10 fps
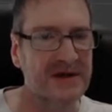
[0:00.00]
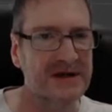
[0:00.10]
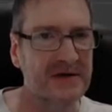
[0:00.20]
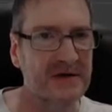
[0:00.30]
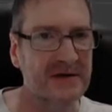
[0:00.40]

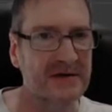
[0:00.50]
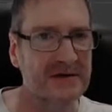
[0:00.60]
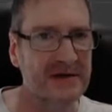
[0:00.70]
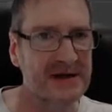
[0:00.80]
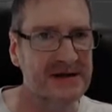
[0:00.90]
the deal
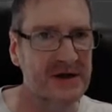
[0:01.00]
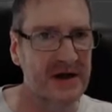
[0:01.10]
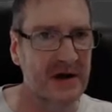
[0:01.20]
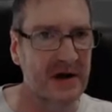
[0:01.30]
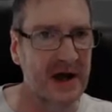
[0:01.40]
that the
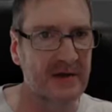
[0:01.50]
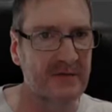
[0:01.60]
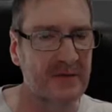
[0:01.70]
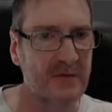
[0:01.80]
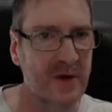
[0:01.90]
studio
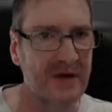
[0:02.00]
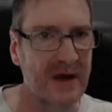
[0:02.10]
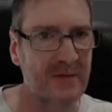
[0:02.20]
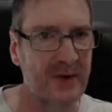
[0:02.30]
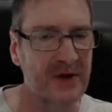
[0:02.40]
had
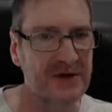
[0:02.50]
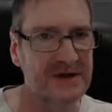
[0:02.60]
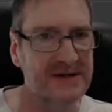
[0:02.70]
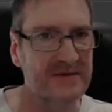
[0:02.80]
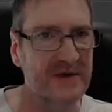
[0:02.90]
when they
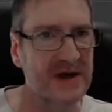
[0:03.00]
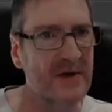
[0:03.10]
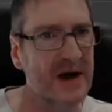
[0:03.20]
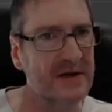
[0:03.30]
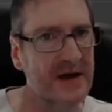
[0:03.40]
purchased
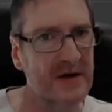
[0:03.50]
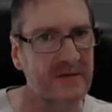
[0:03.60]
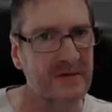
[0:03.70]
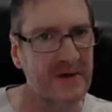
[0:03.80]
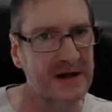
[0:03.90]
V-Ray, they
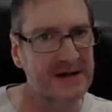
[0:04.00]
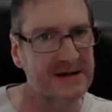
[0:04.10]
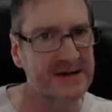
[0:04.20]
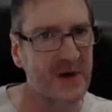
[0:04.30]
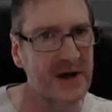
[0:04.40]
got
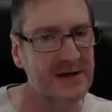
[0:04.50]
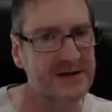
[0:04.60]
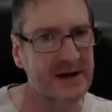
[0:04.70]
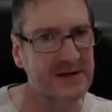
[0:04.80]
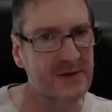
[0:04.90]
Phoenix as
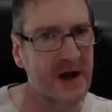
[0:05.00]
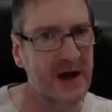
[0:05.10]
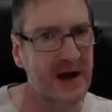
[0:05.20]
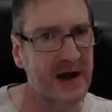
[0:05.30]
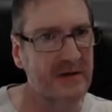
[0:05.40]
well, so that's
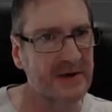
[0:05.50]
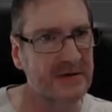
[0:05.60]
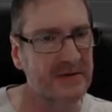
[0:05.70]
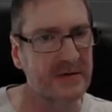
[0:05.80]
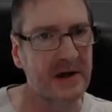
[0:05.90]
why I have
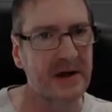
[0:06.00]
it